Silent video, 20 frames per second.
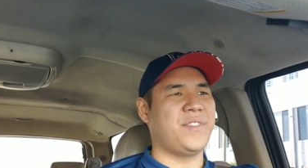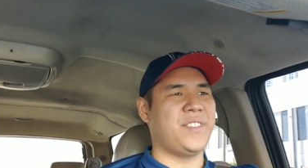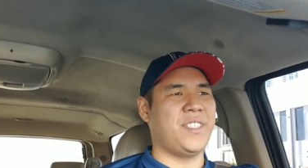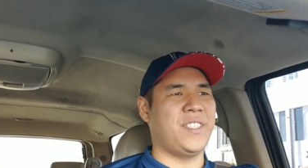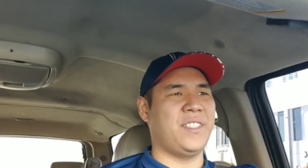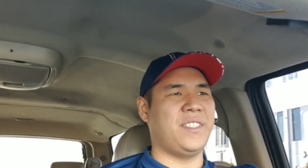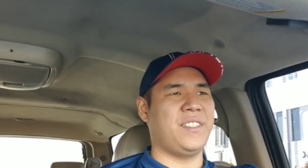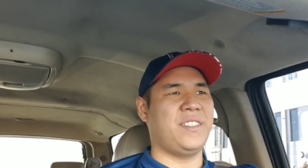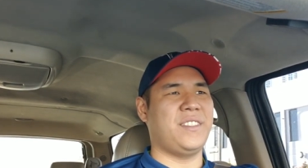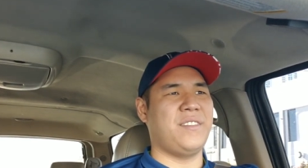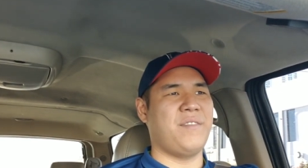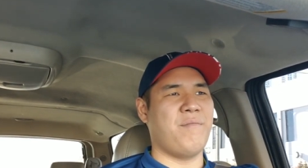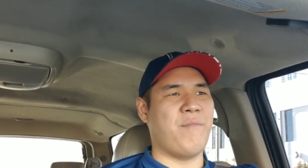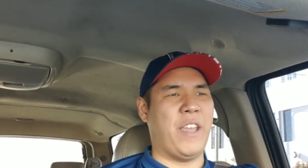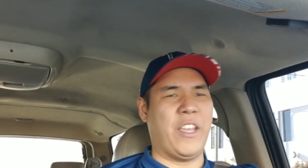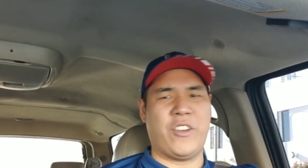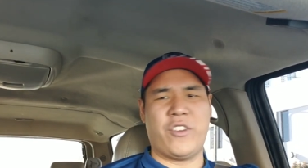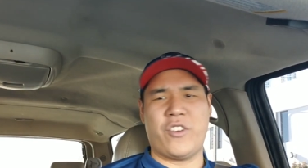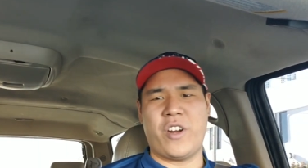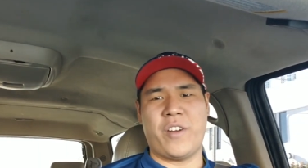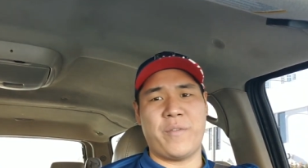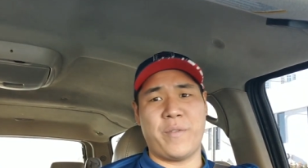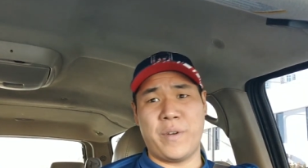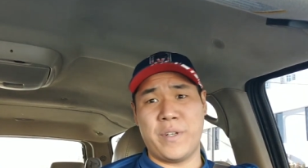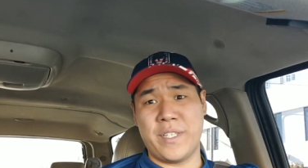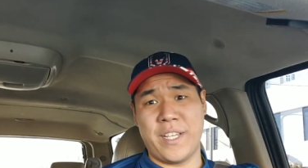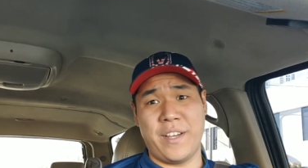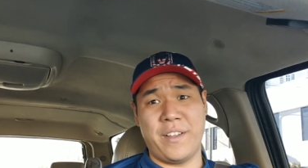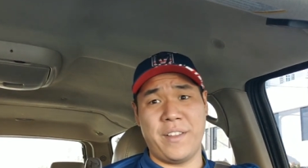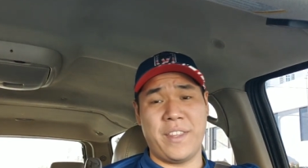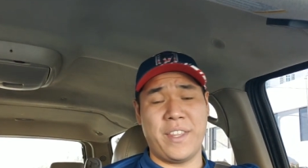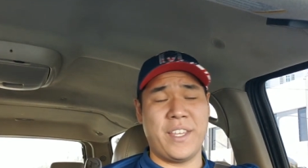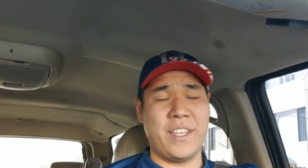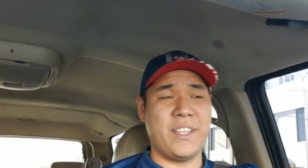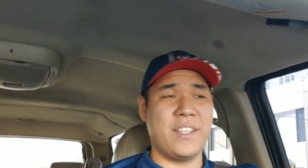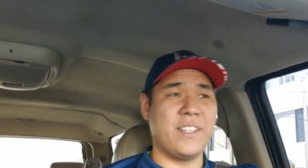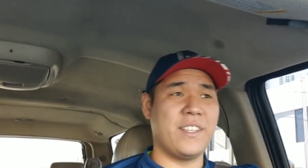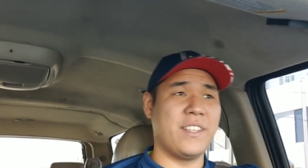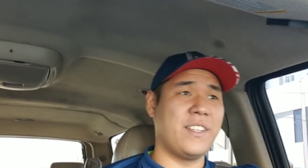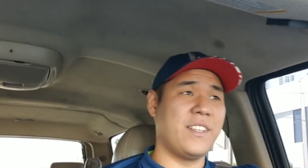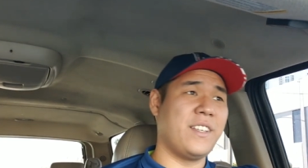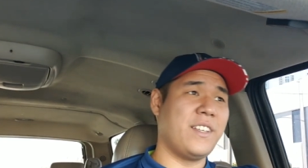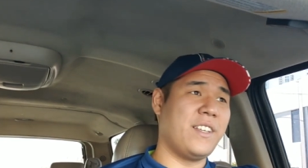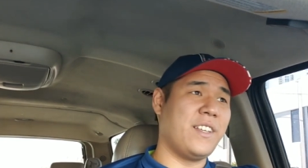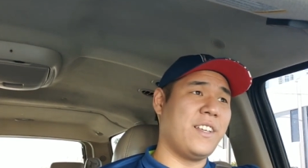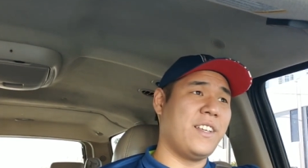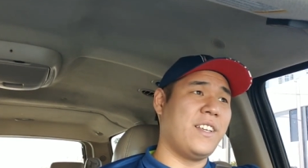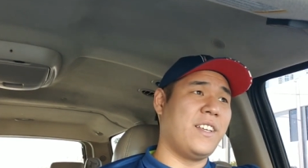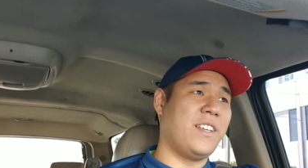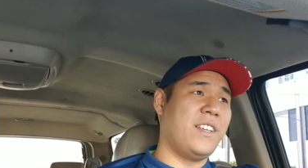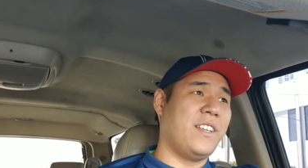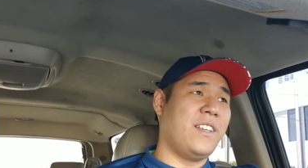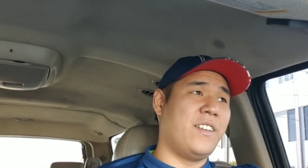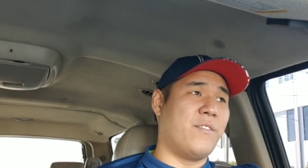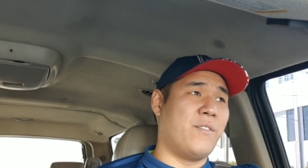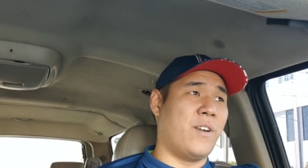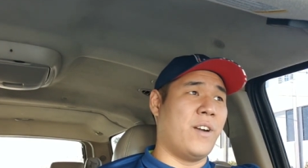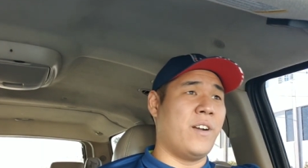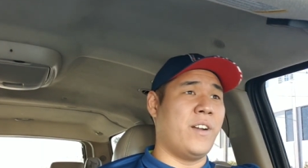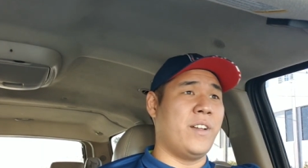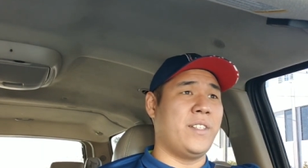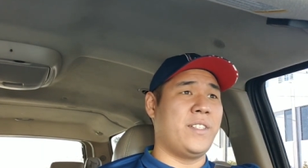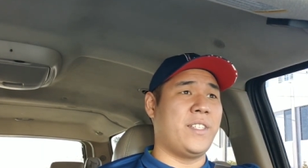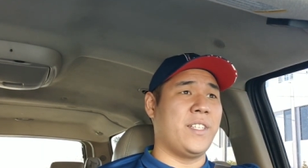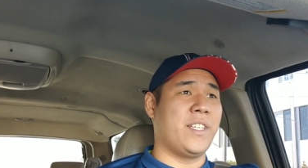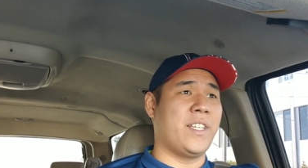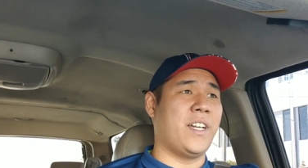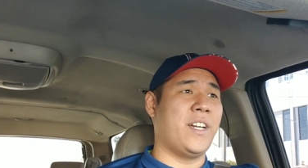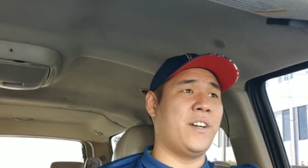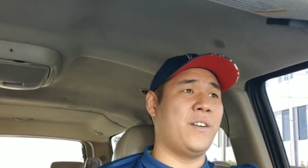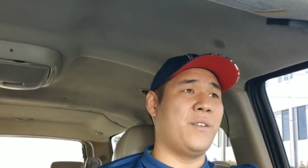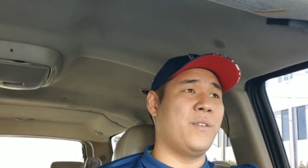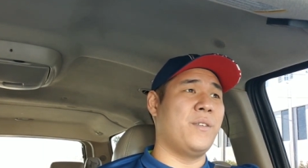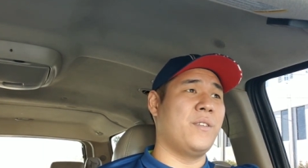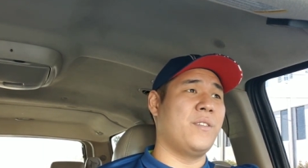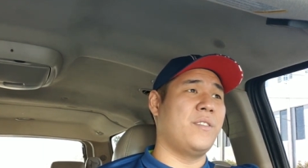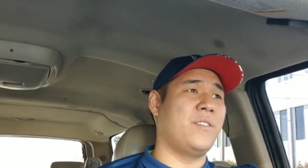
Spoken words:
Just make sure everyone's healthy, raring to go.